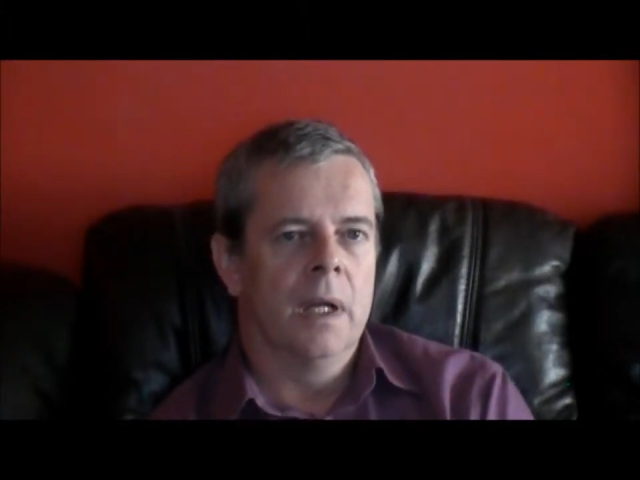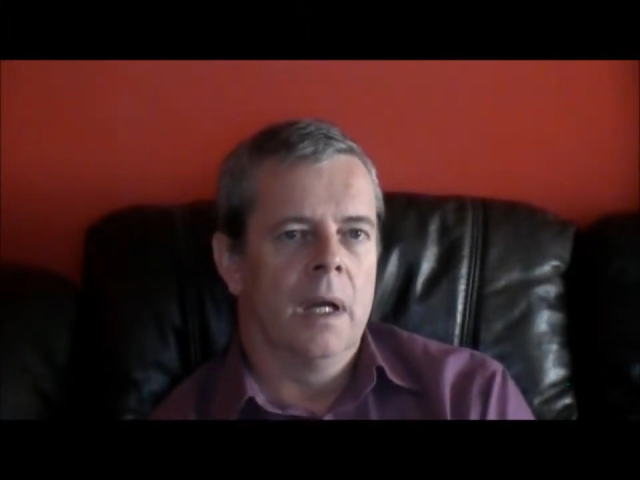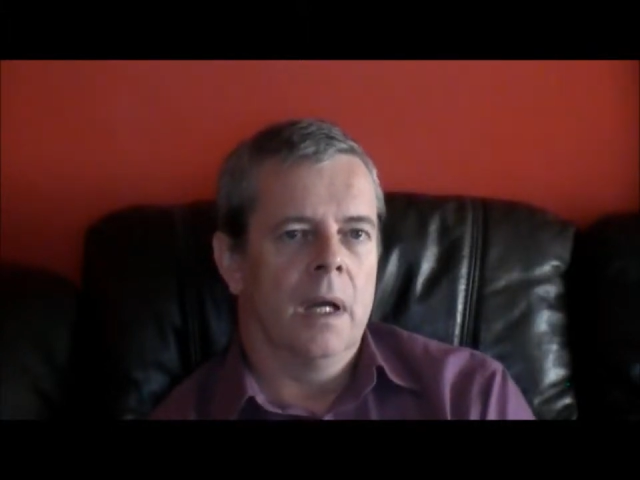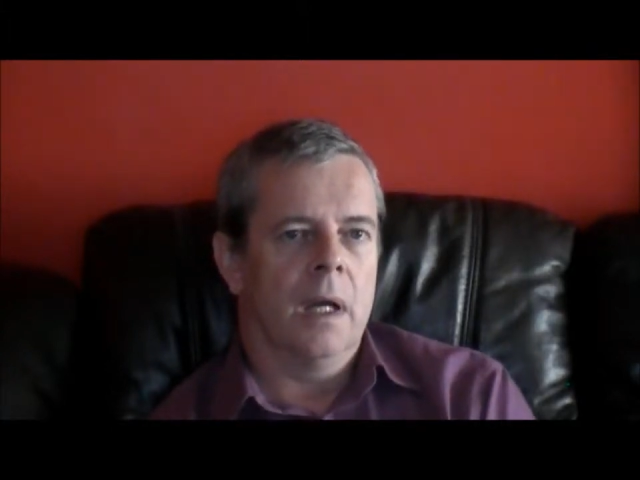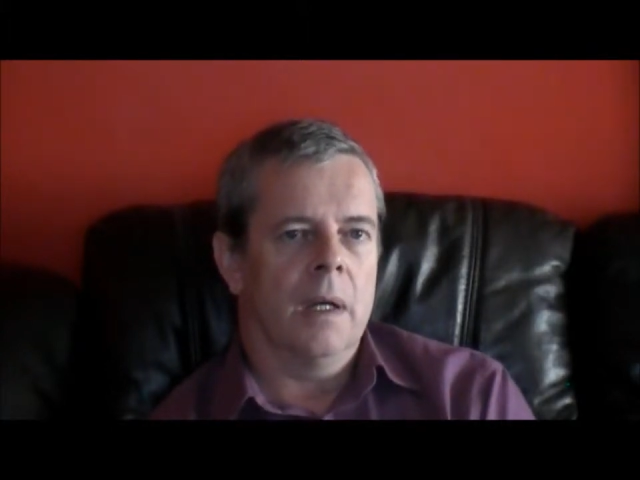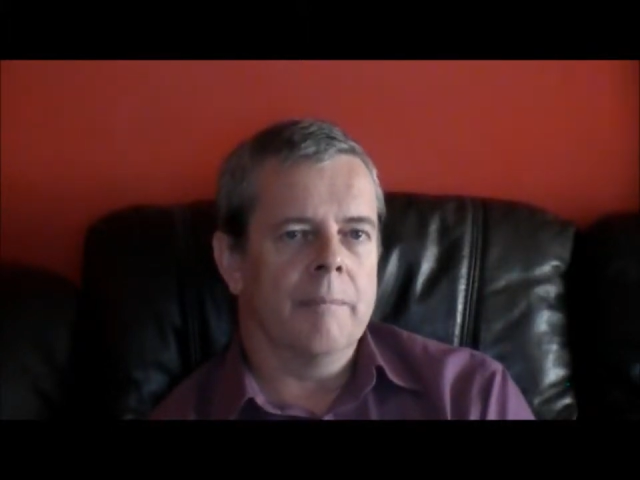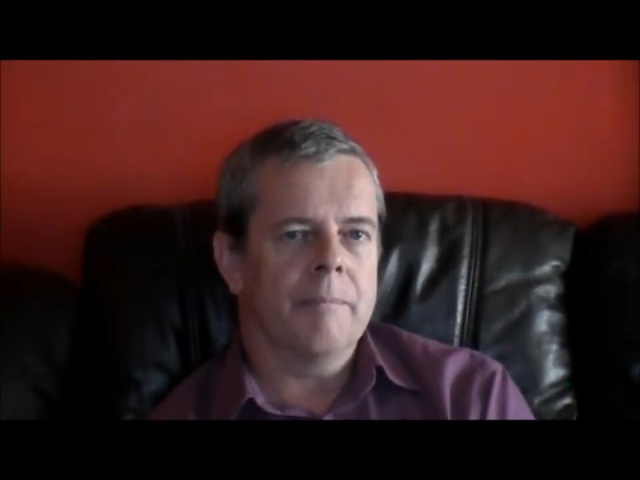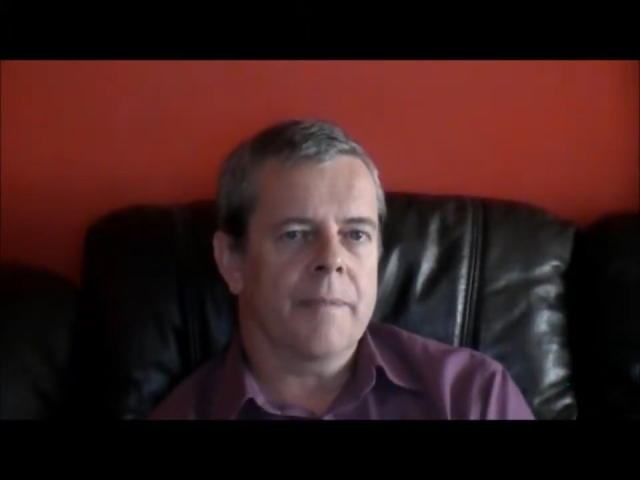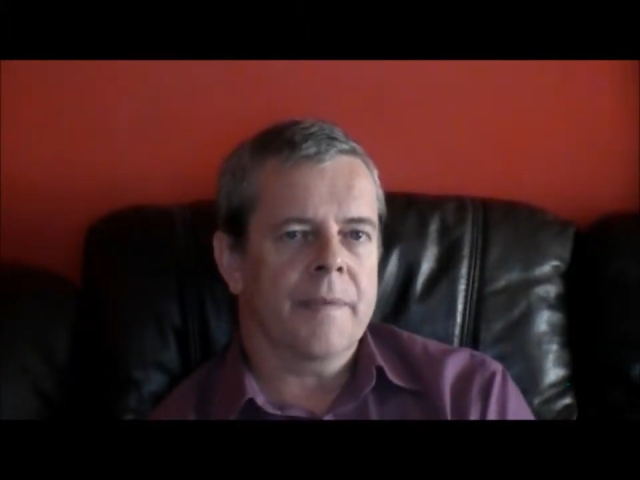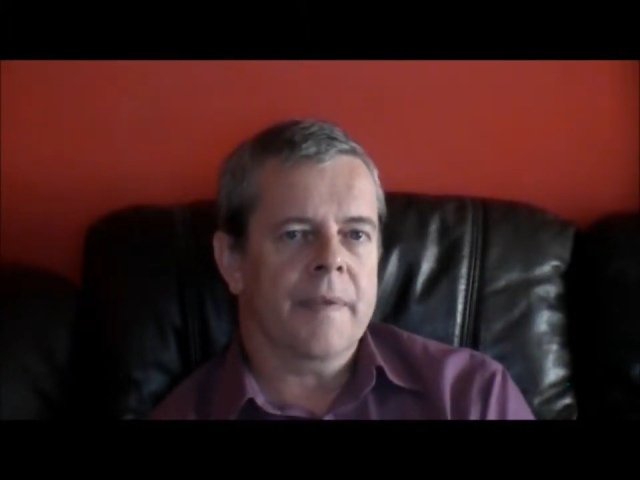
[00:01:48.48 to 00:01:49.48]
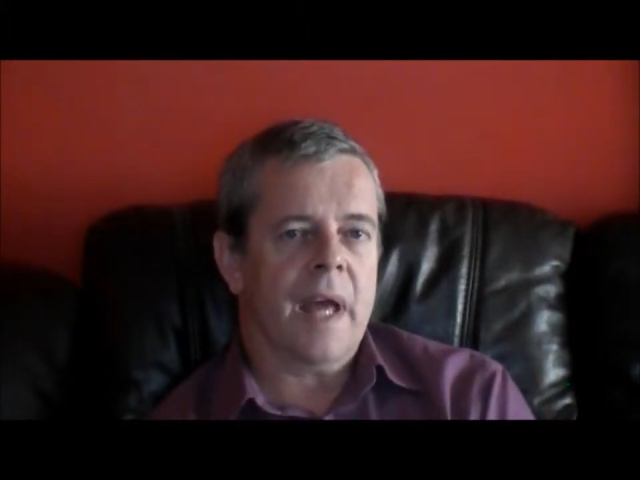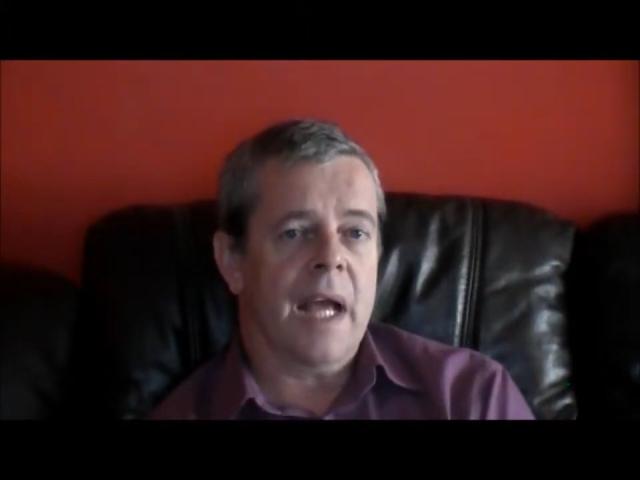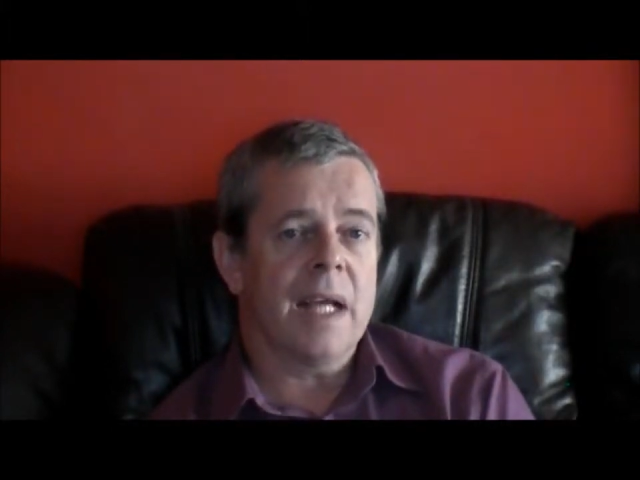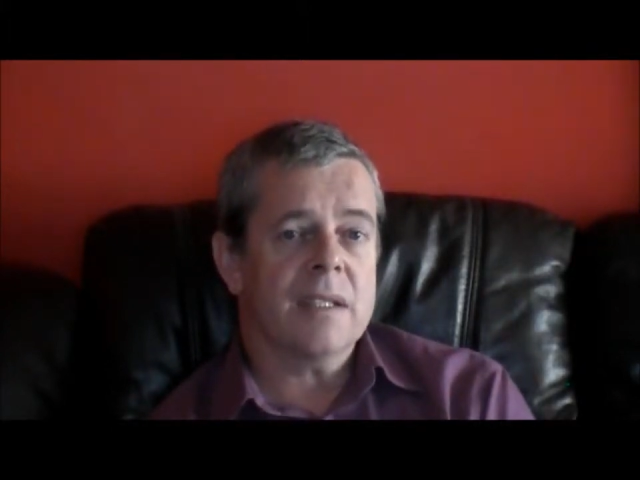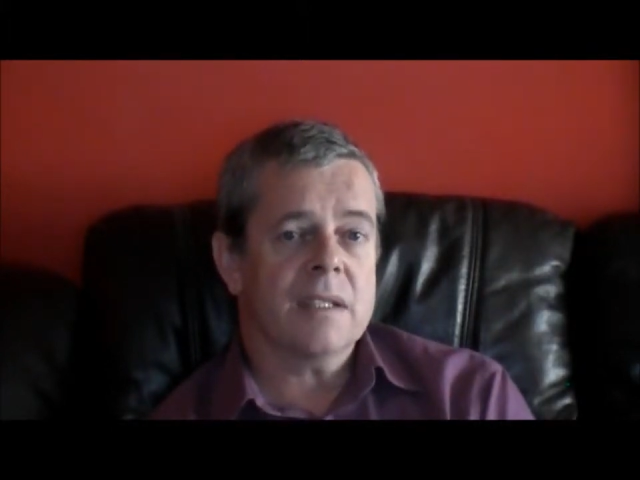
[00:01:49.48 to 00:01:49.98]

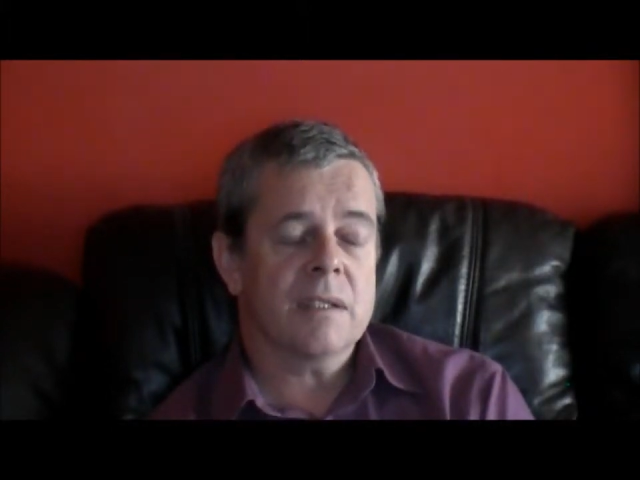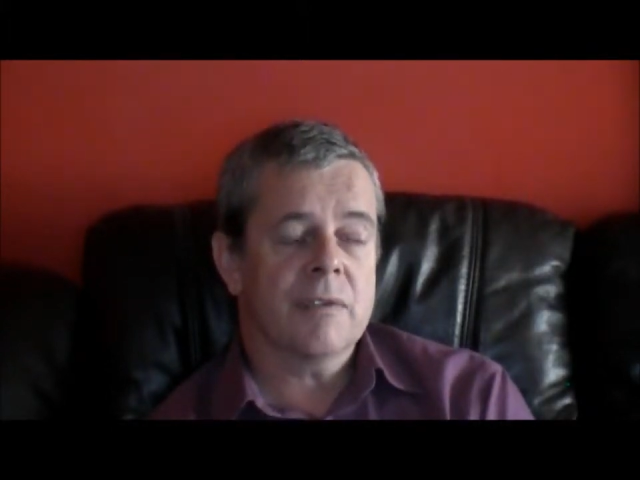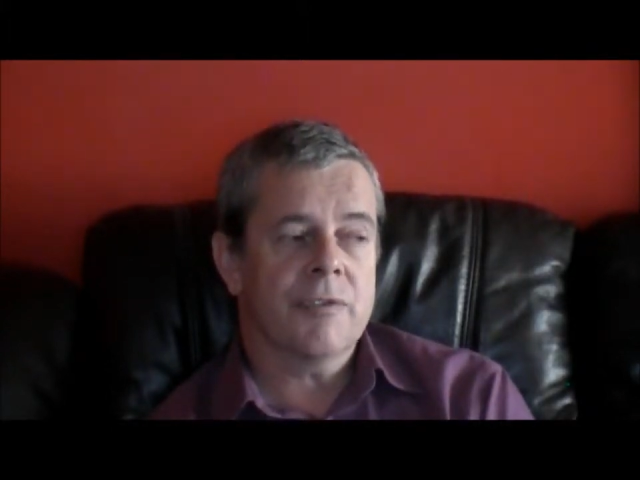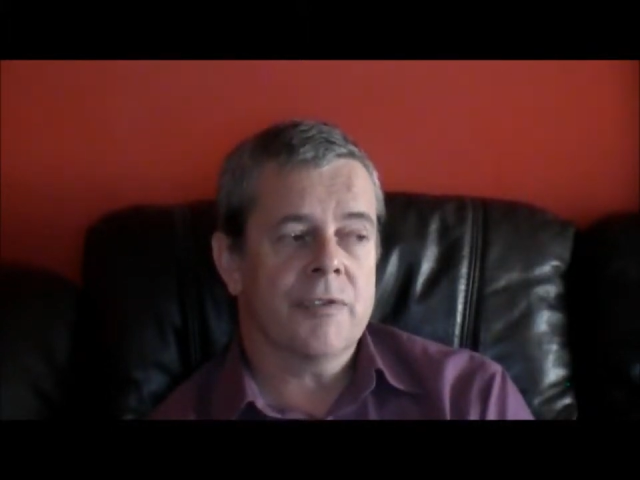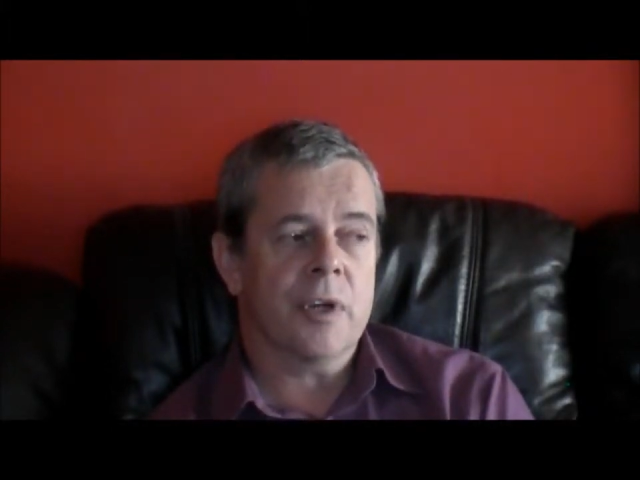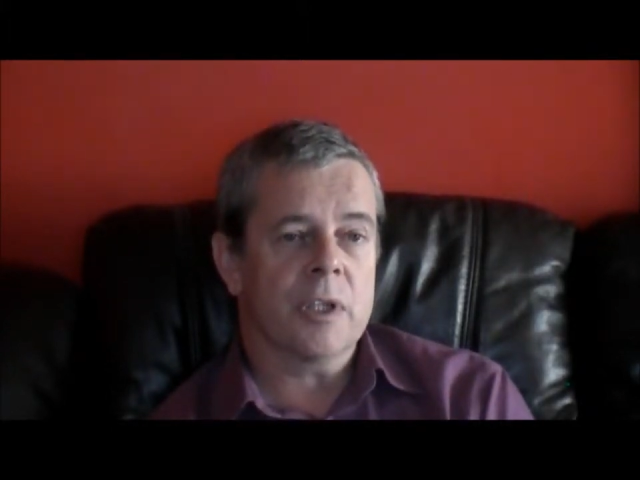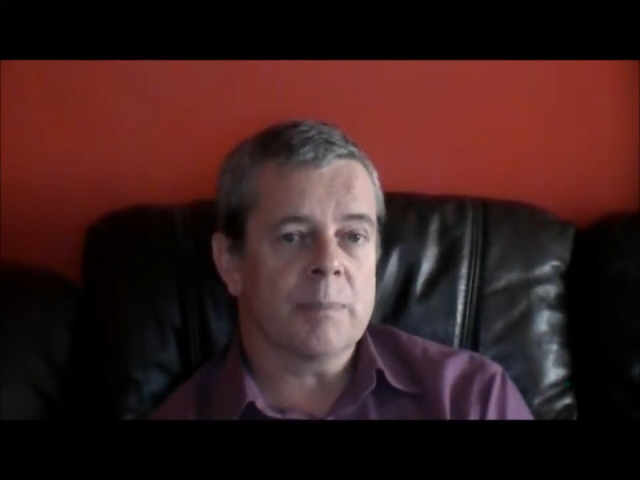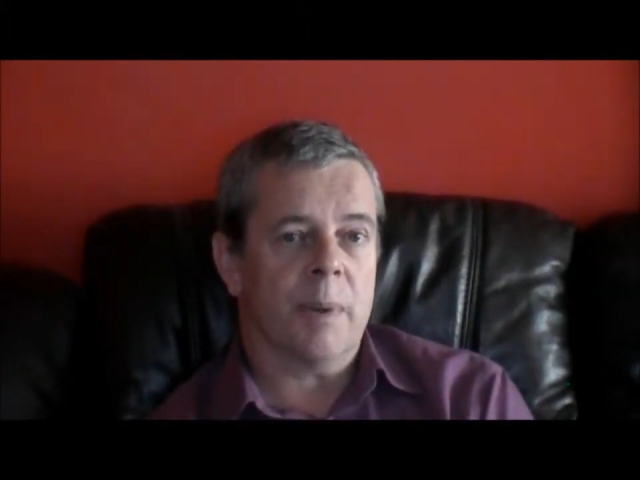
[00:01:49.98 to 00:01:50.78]
That followed